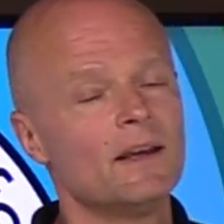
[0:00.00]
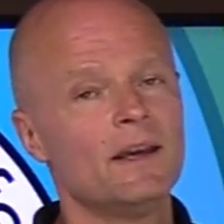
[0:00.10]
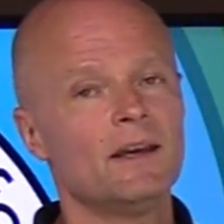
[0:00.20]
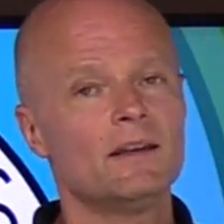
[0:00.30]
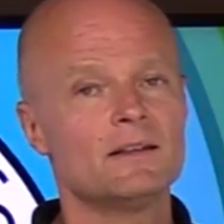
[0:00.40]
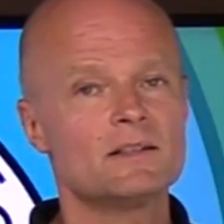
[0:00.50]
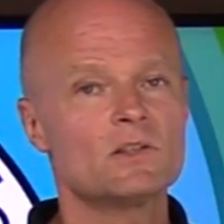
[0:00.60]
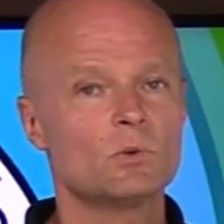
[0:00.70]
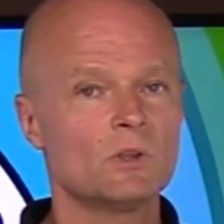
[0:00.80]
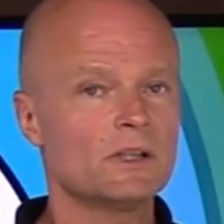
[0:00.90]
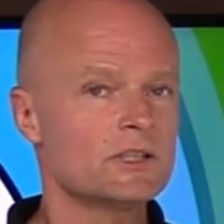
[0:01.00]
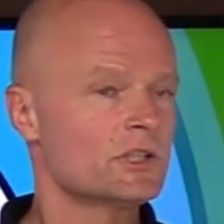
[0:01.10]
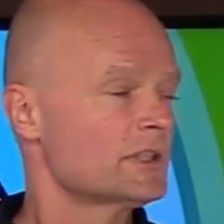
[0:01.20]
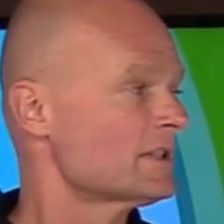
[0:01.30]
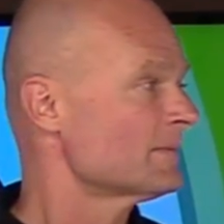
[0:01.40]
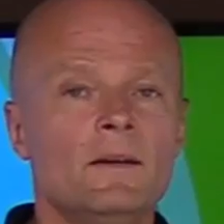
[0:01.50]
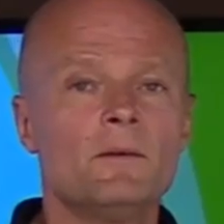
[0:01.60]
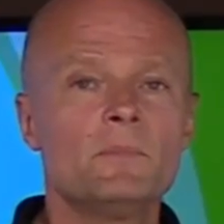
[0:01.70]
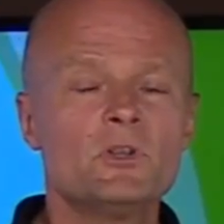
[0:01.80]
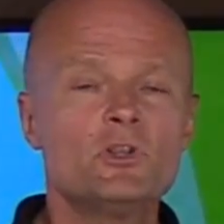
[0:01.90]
and it's so delicious. Number